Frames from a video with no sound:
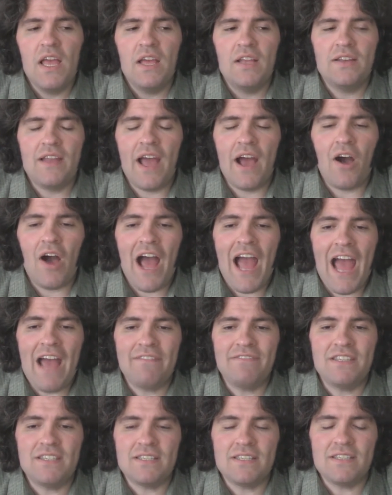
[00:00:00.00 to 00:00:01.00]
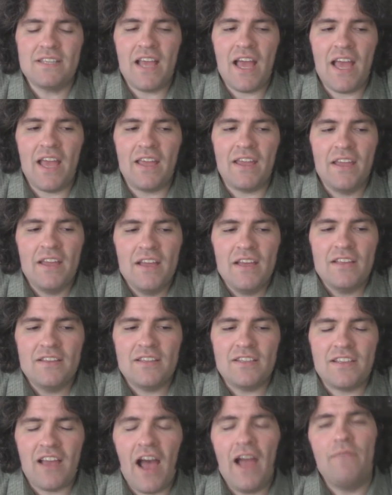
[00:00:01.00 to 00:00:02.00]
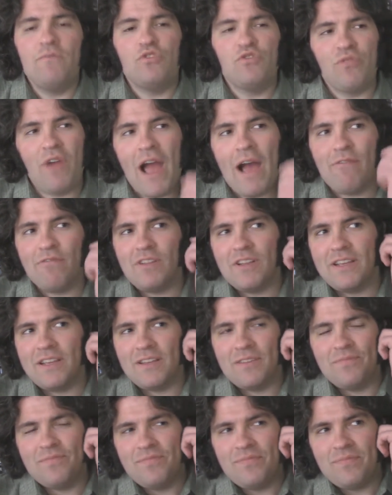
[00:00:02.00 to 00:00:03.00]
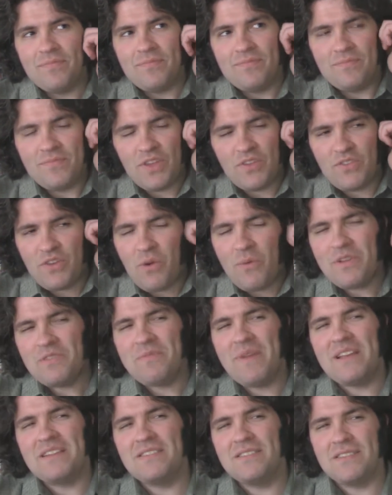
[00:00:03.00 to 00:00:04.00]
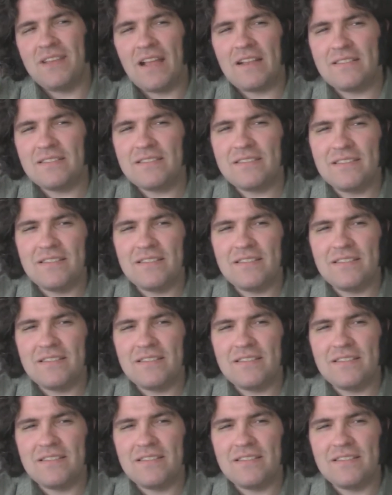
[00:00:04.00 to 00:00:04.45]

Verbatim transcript: Now, I have to say, the time traveling doesn't always make sense.